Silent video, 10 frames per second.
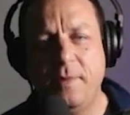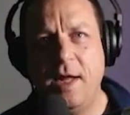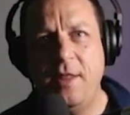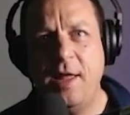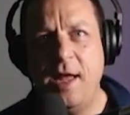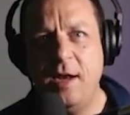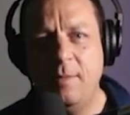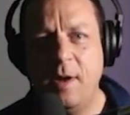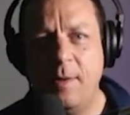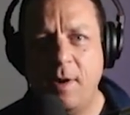And then
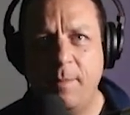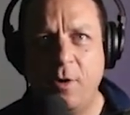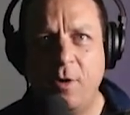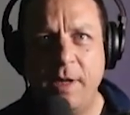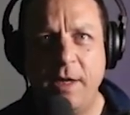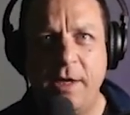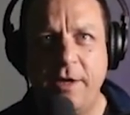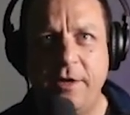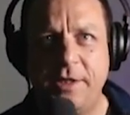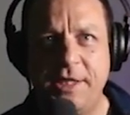my mum bought me a
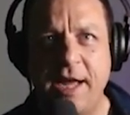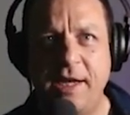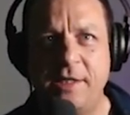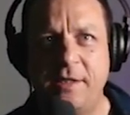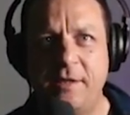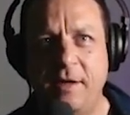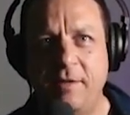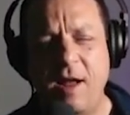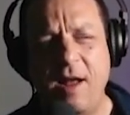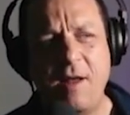new sax.
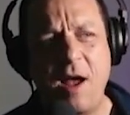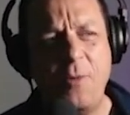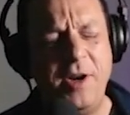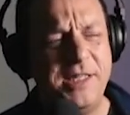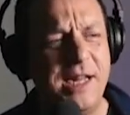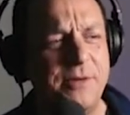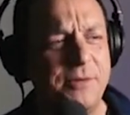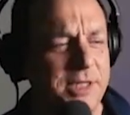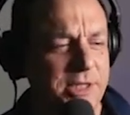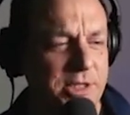I want to say it
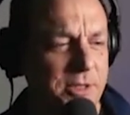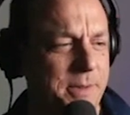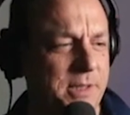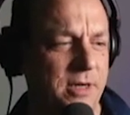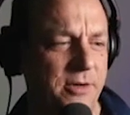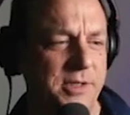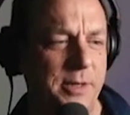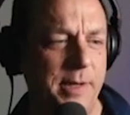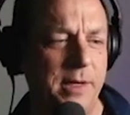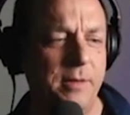was a Jupiter or
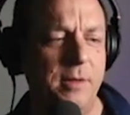something,